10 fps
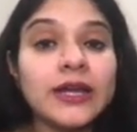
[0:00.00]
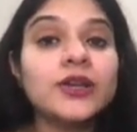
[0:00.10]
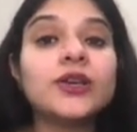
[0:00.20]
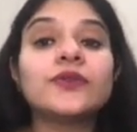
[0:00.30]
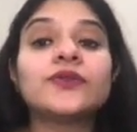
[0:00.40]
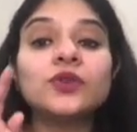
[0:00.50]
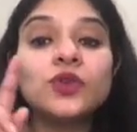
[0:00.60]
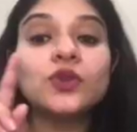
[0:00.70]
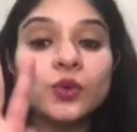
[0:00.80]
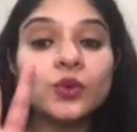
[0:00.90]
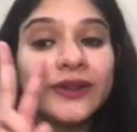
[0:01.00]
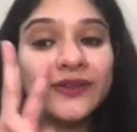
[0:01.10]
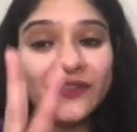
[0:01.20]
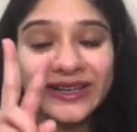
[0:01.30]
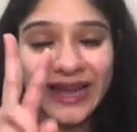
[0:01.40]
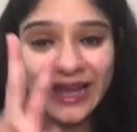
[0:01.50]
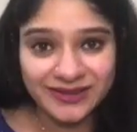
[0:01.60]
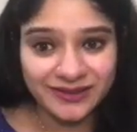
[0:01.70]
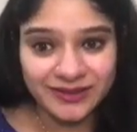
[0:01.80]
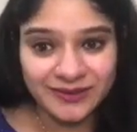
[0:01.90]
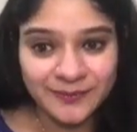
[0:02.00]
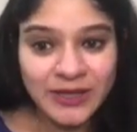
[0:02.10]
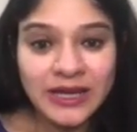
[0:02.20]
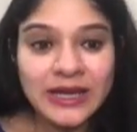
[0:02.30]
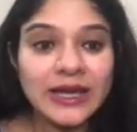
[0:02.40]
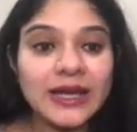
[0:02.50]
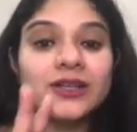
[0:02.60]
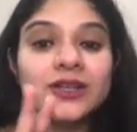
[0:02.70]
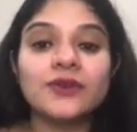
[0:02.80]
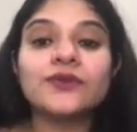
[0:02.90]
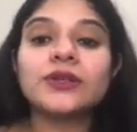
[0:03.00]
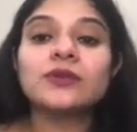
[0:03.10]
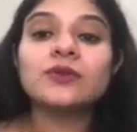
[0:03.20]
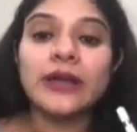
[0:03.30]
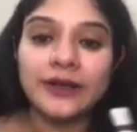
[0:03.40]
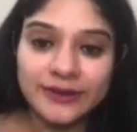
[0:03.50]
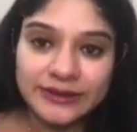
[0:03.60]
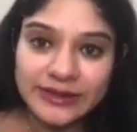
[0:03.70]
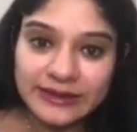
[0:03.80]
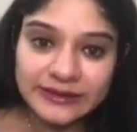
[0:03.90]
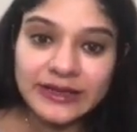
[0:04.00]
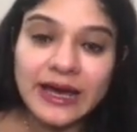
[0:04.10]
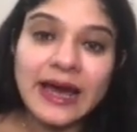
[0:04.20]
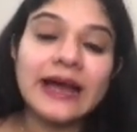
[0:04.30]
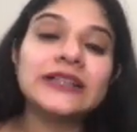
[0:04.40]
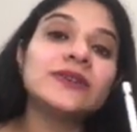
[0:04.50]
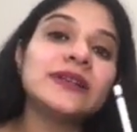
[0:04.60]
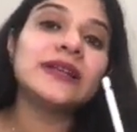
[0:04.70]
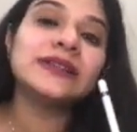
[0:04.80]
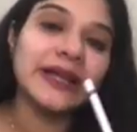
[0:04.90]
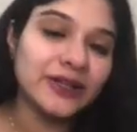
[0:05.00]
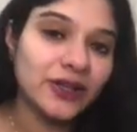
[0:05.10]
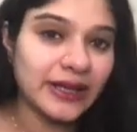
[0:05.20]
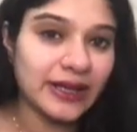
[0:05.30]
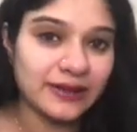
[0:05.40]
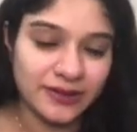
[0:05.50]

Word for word: gives you two different acids. It gives you nitrous acid as well as nitric acid.